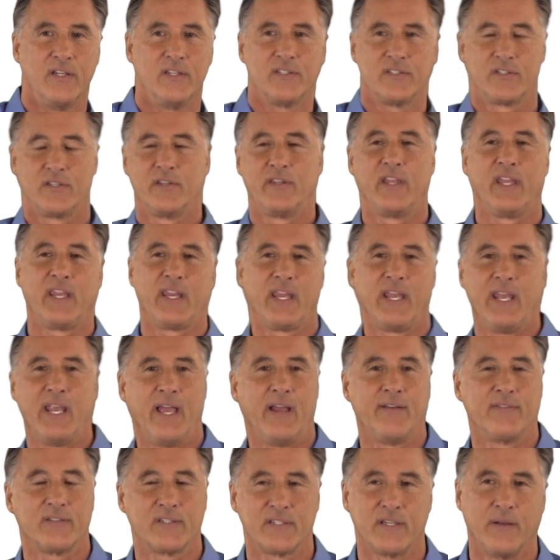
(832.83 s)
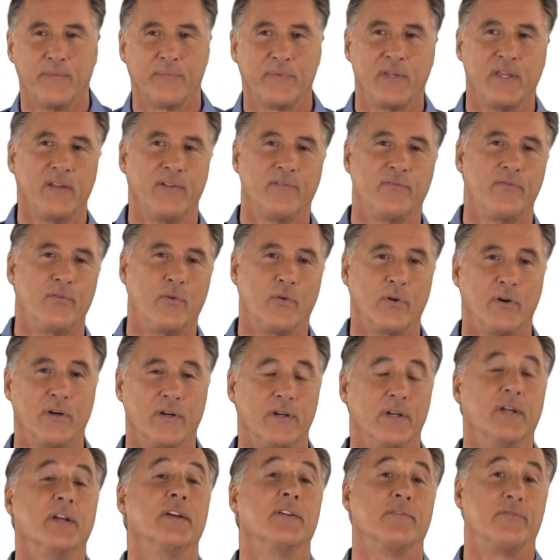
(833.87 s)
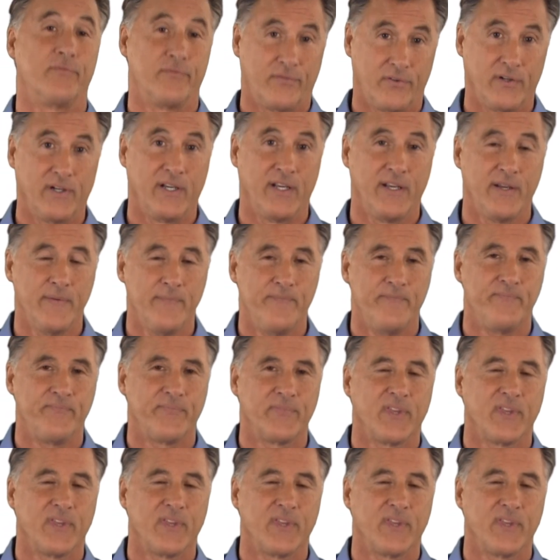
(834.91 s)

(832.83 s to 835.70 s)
so they can have something for free.